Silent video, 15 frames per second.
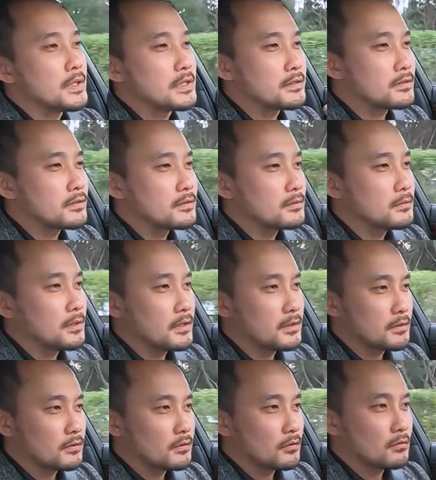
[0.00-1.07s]
it's
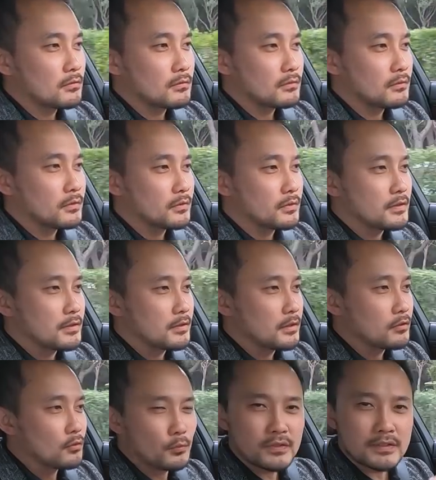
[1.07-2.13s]

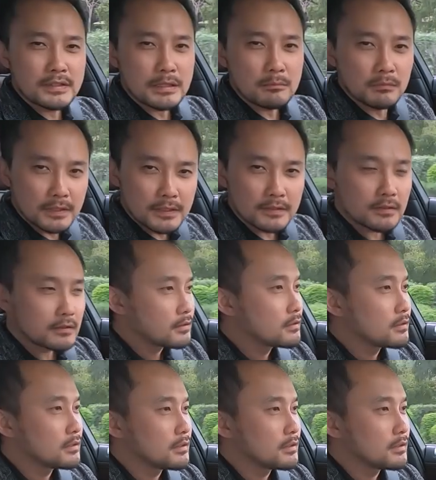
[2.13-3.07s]
almost seamless.